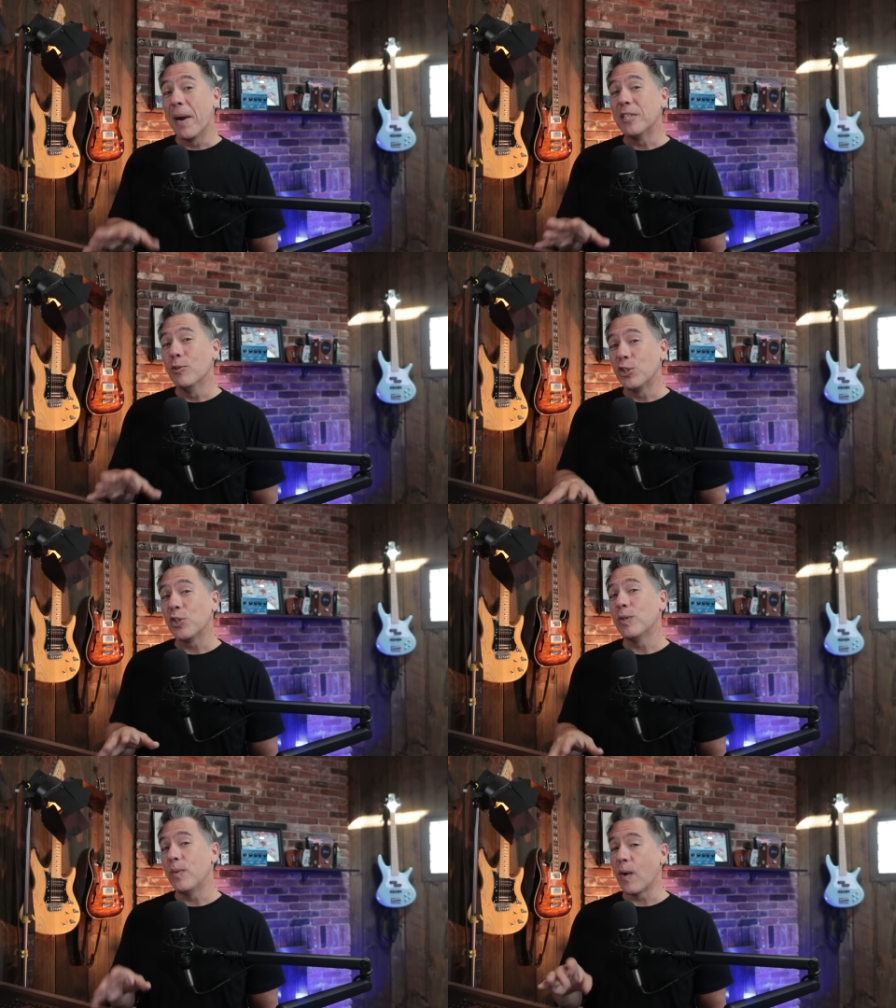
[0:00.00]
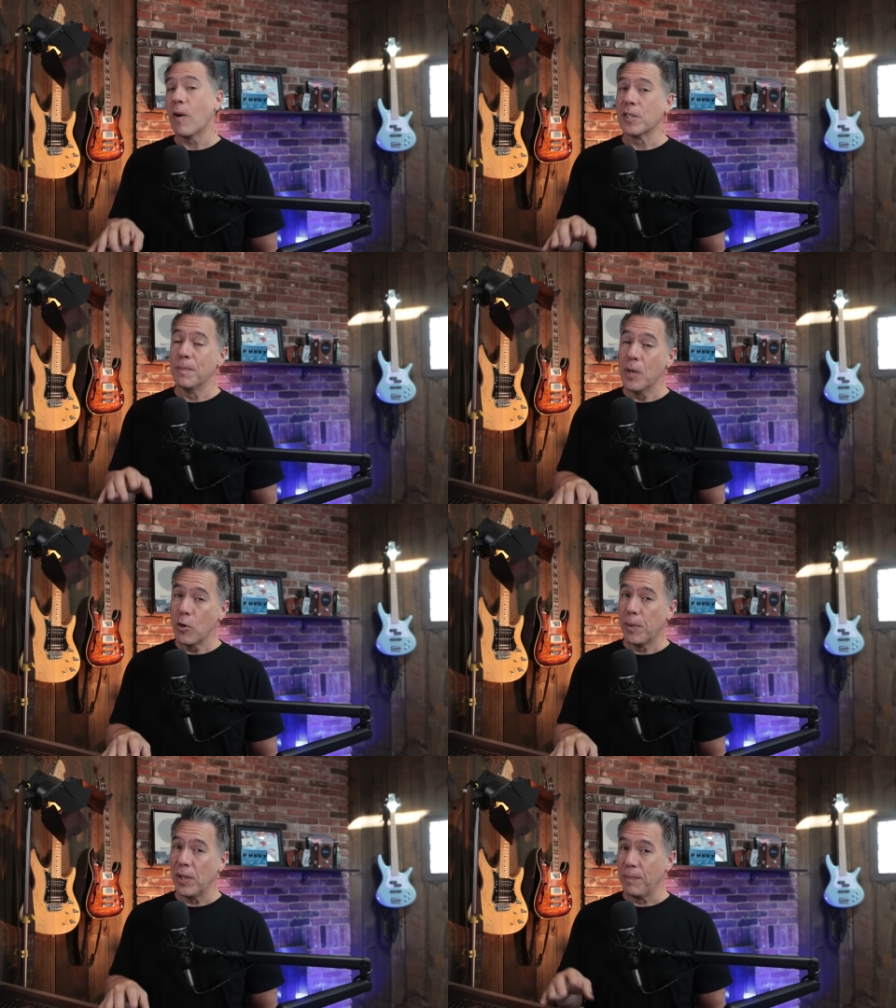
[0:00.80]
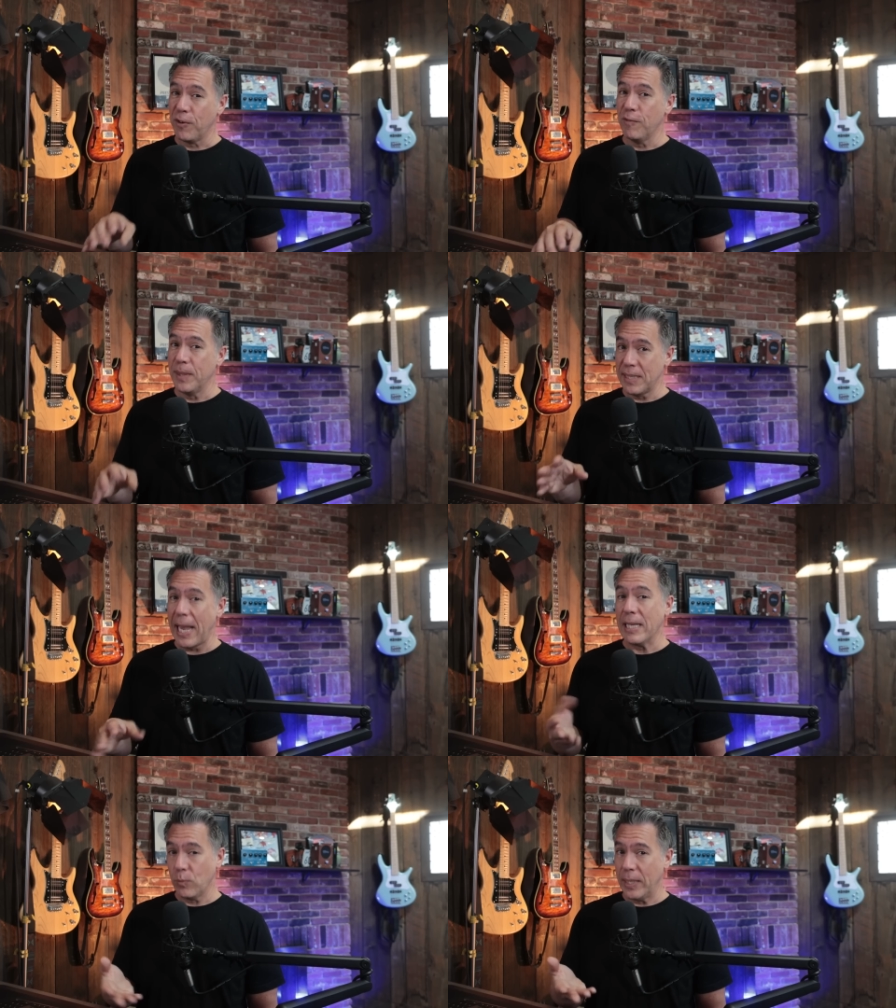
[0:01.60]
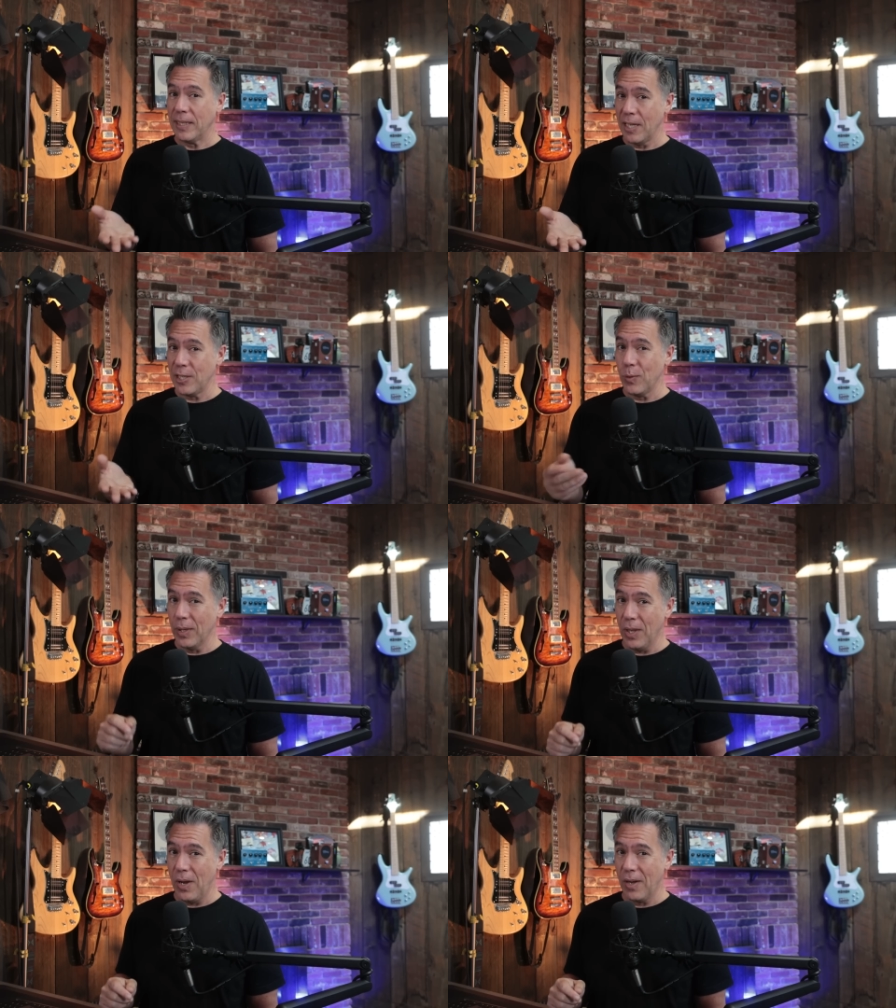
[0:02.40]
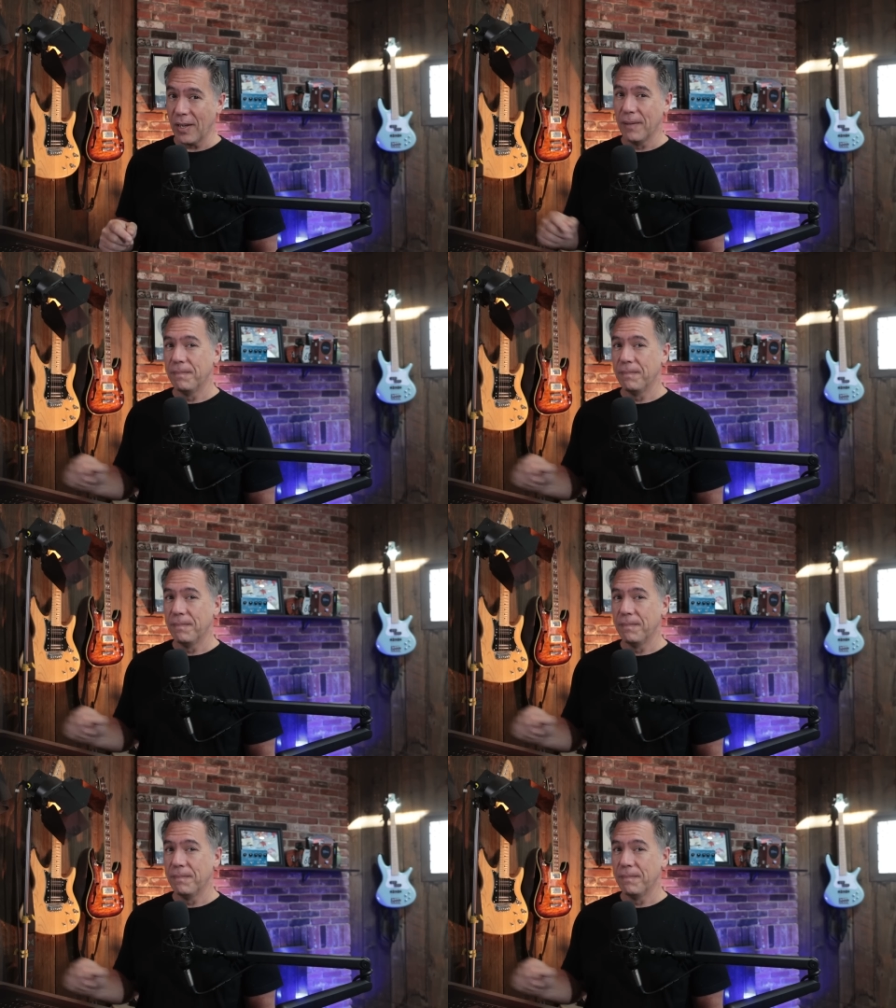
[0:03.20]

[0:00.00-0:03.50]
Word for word: but I do assure you there are some notable improvements as we continue along.